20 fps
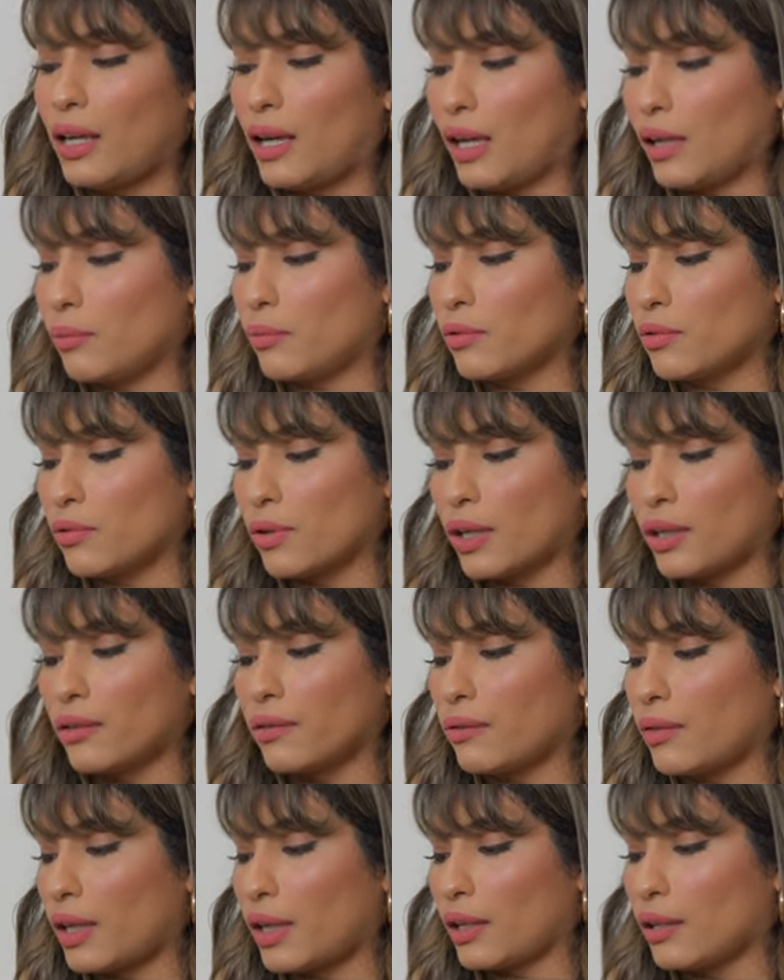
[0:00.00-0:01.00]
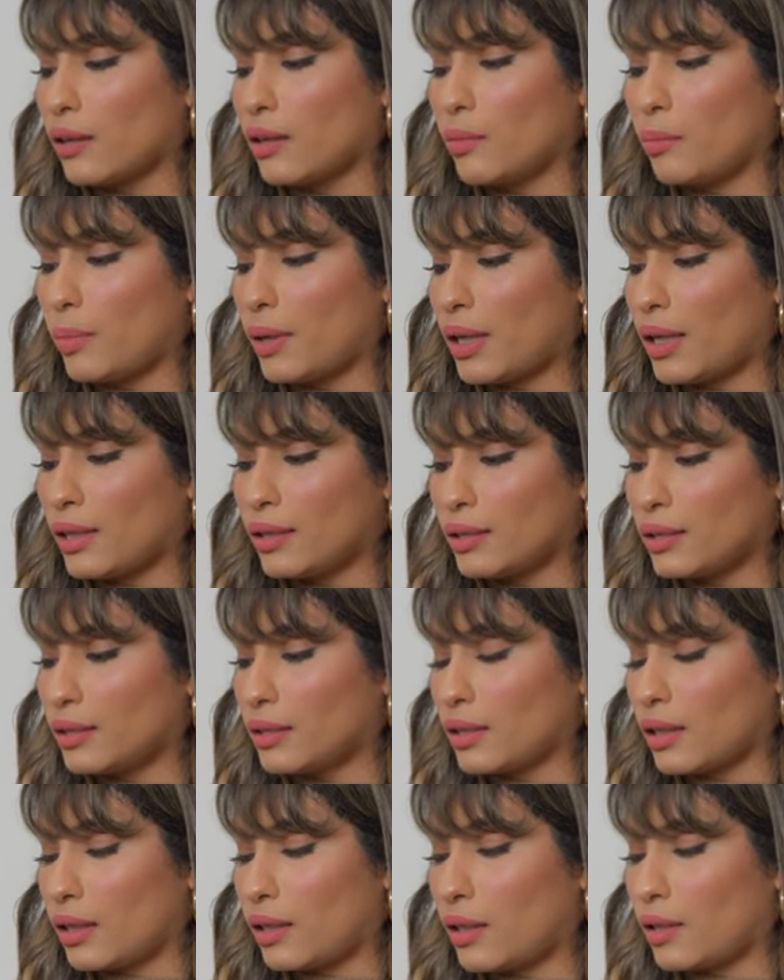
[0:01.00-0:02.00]
I will try to find the
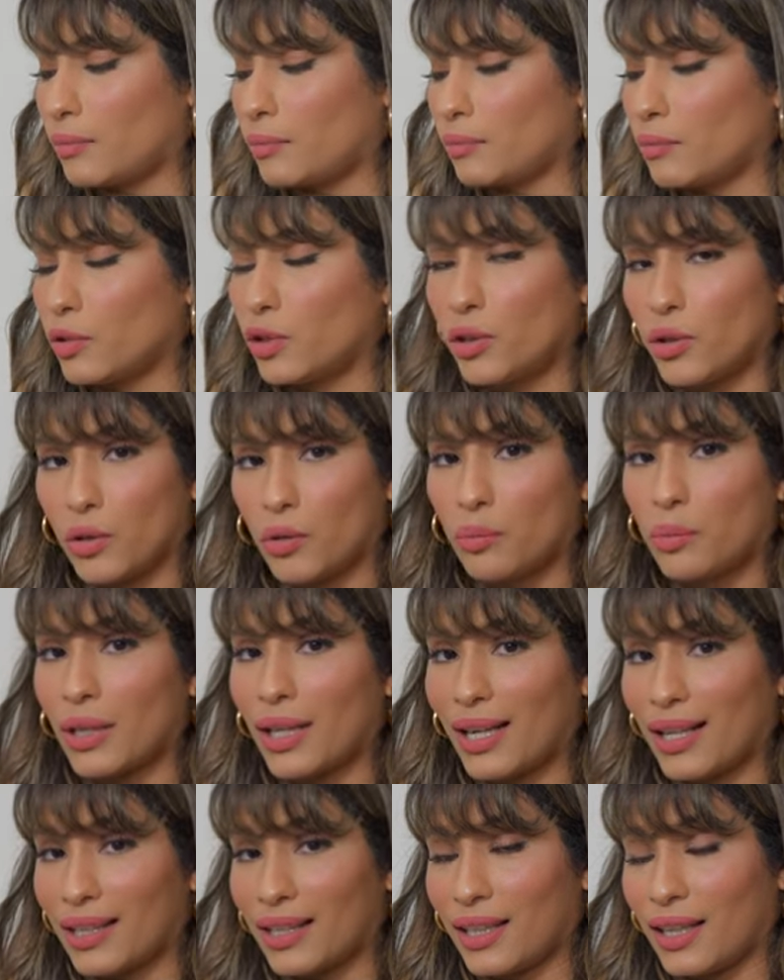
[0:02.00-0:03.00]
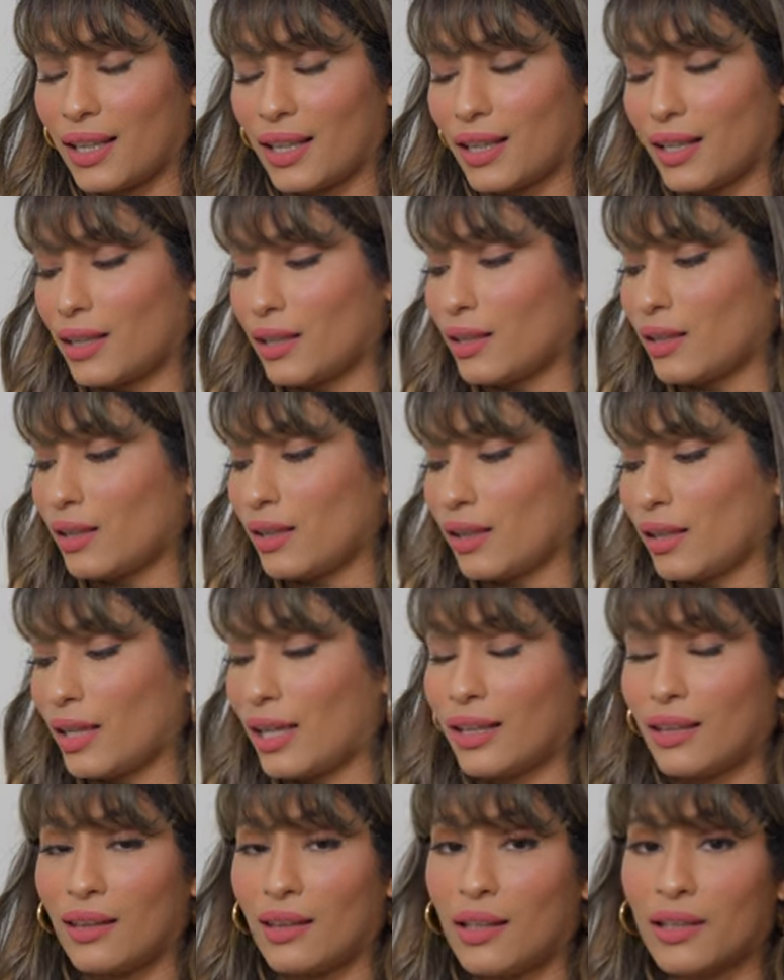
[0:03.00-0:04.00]
best um, dupe that I can
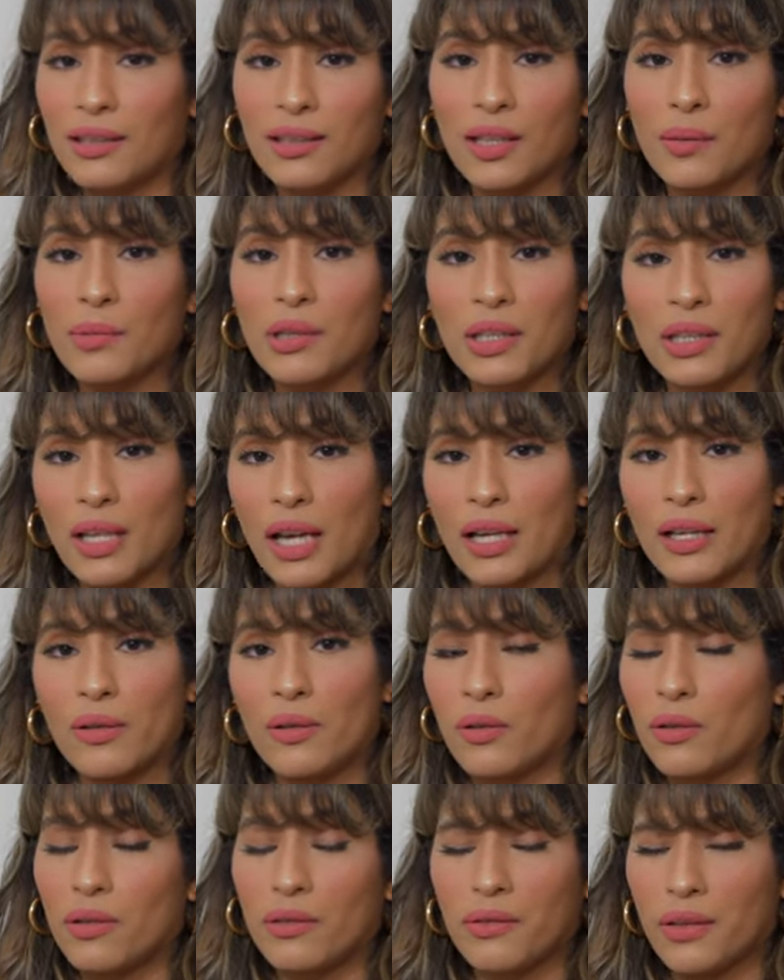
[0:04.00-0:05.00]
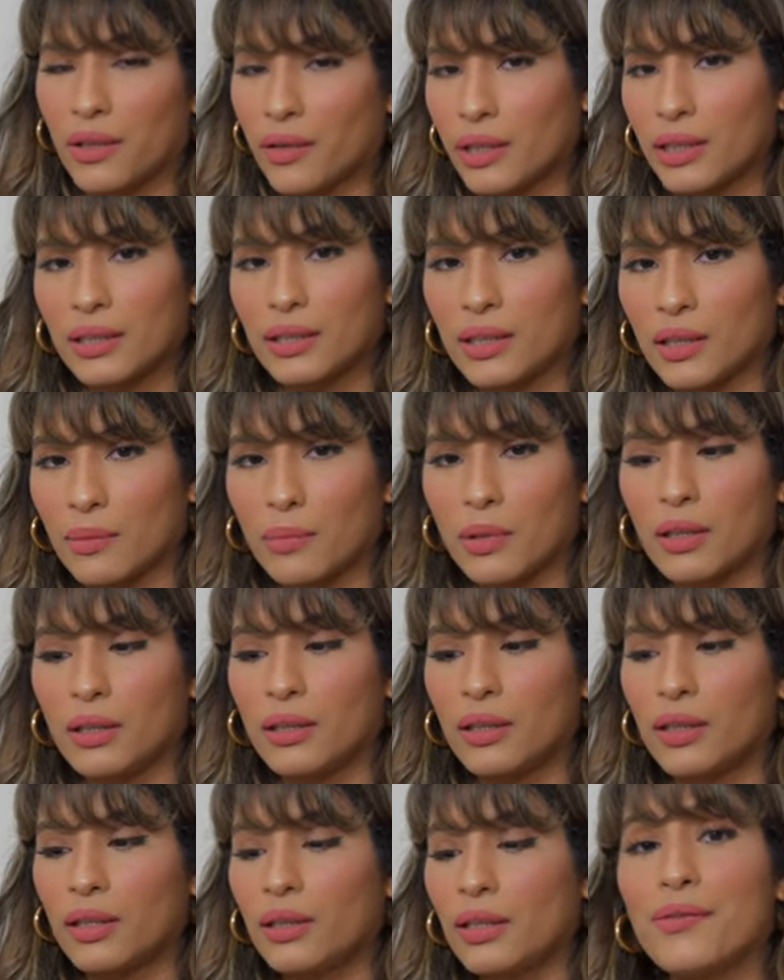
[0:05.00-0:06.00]
in the same style or very
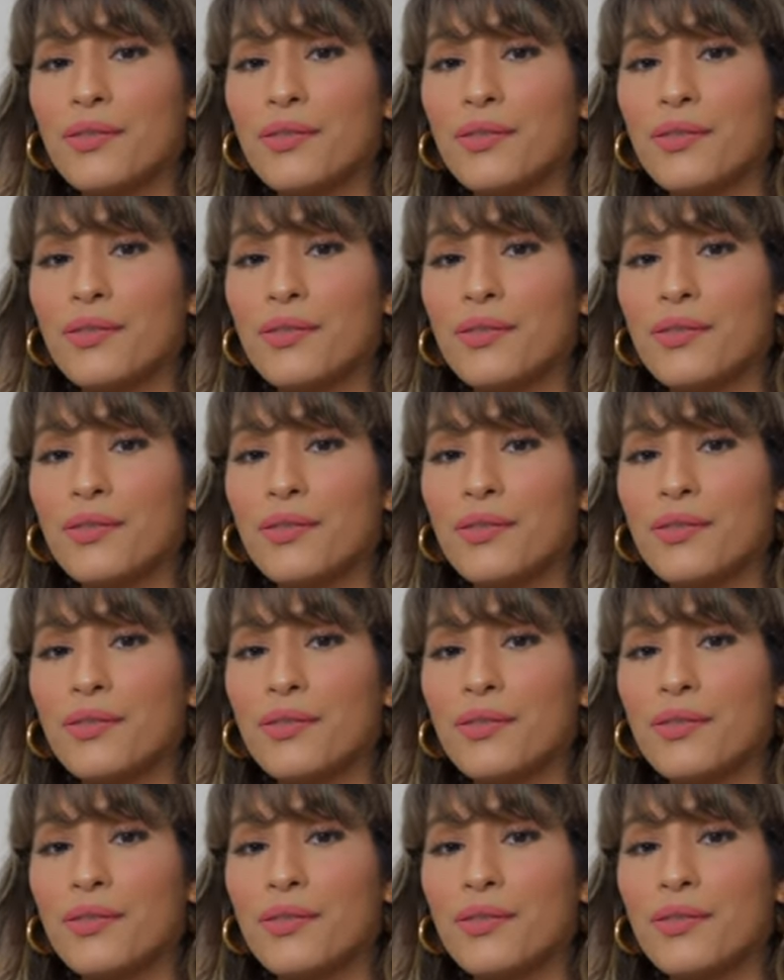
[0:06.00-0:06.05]
similar.